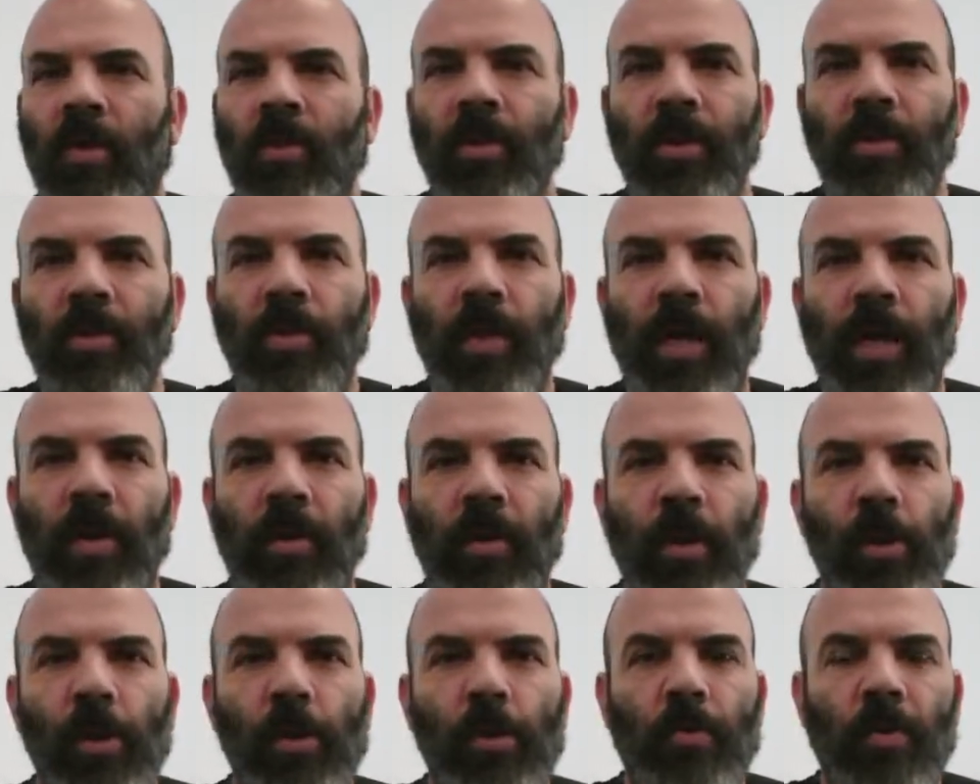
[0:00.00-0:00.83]
check out
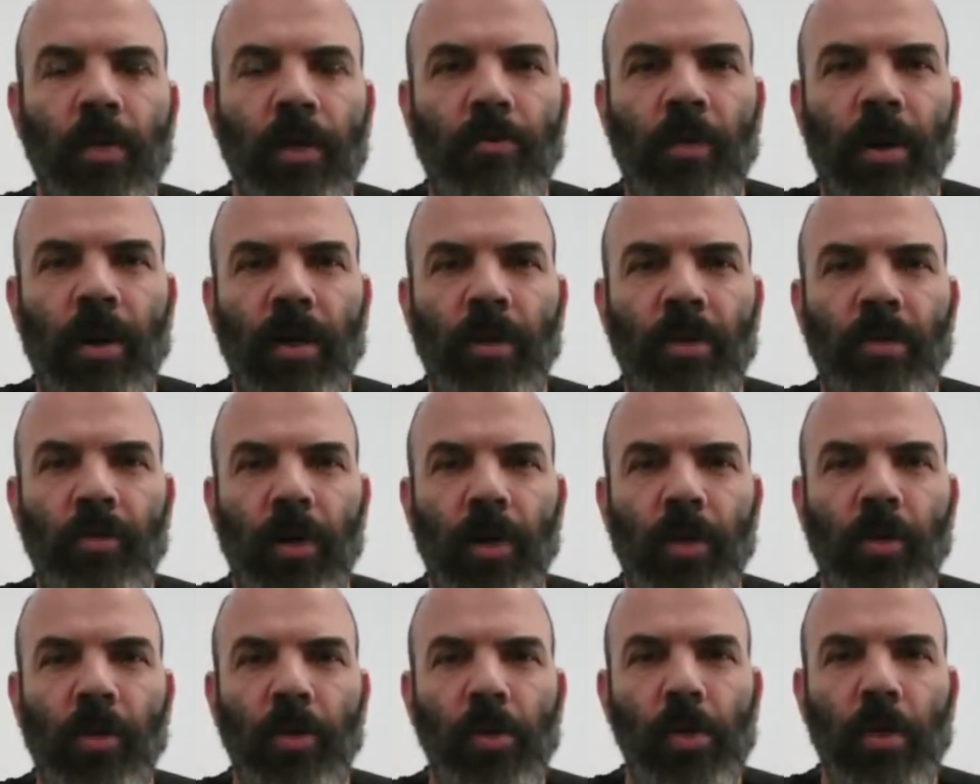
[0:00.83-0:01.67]
his stream on
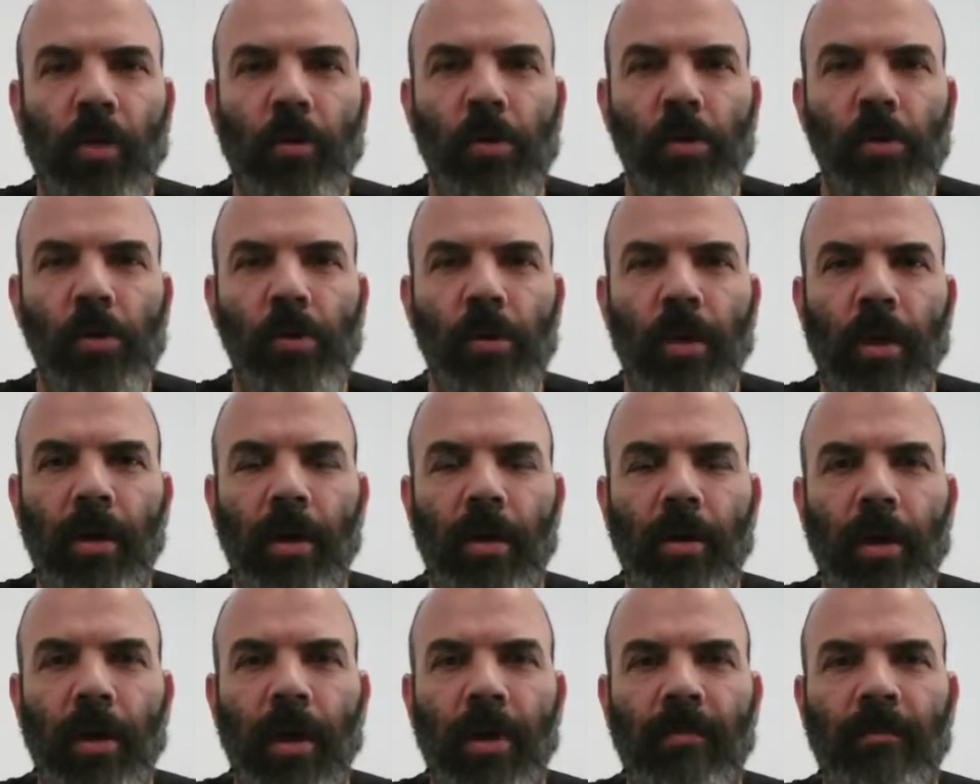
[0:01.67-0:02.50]
Twitch. It's always a
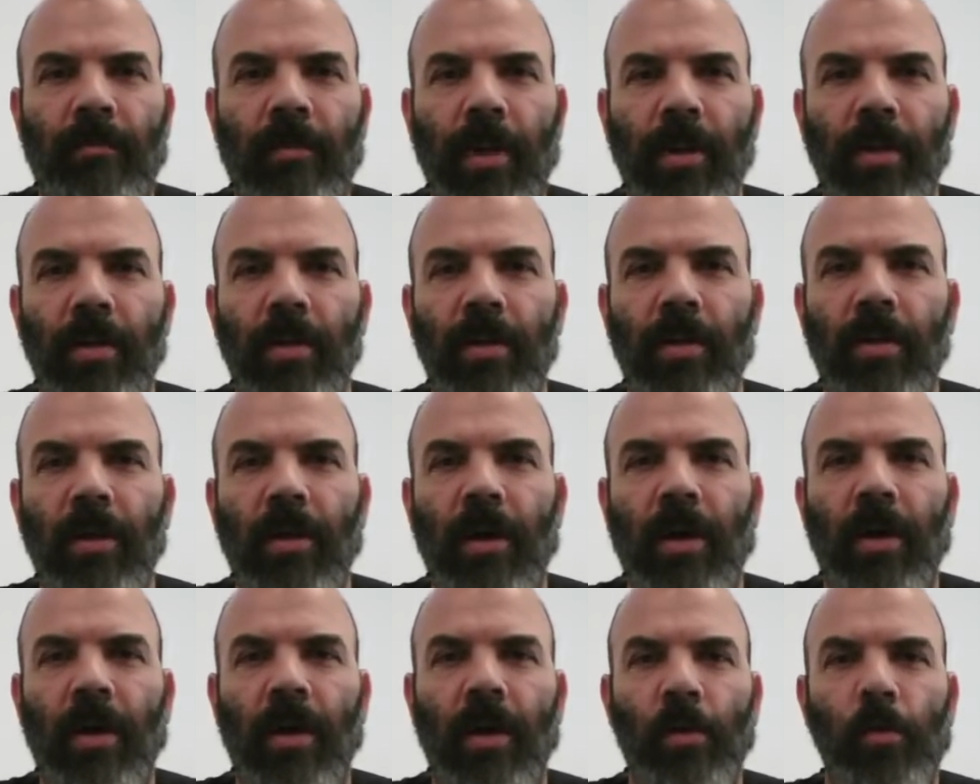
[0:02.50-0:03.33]
lot of fun
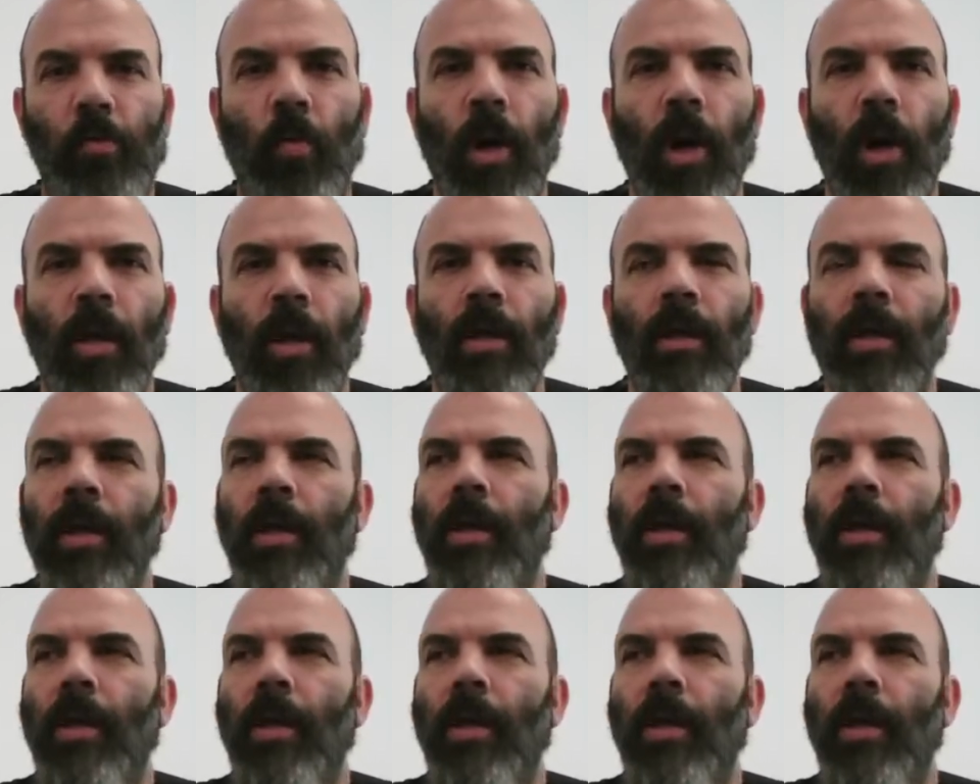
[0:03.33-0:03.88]
as well.